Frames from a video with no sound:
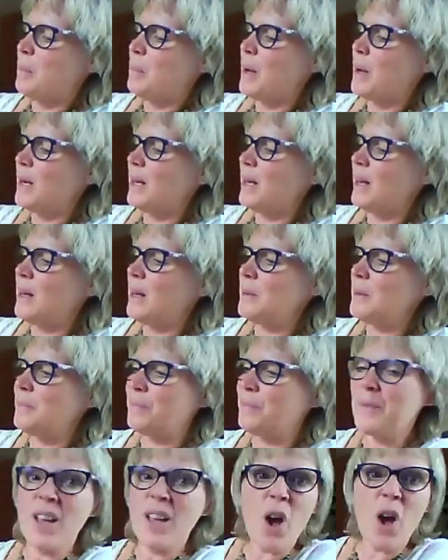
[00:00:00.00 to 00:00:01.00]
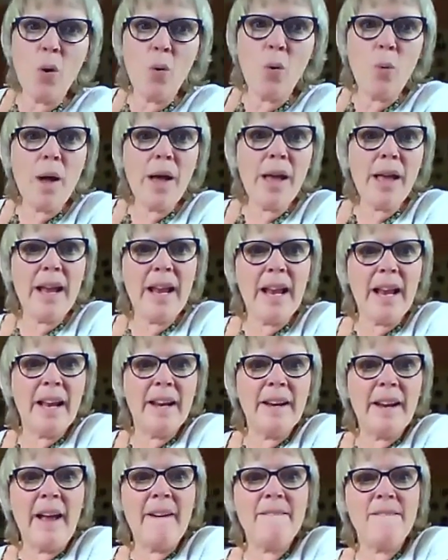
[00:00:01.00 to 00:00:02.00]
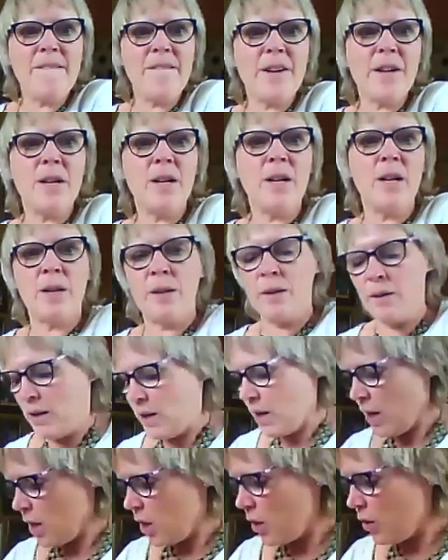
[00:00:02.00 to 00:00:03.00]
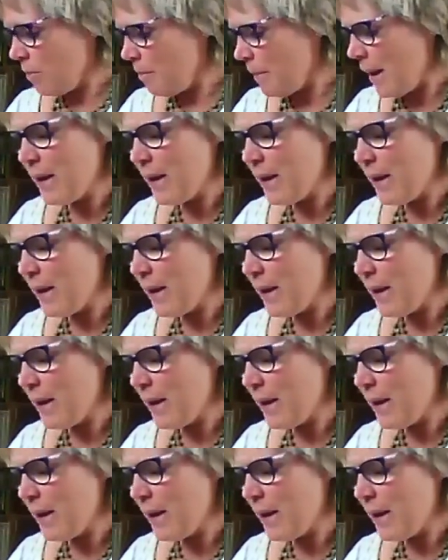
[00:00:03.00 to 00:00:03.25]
But go away and have fun. You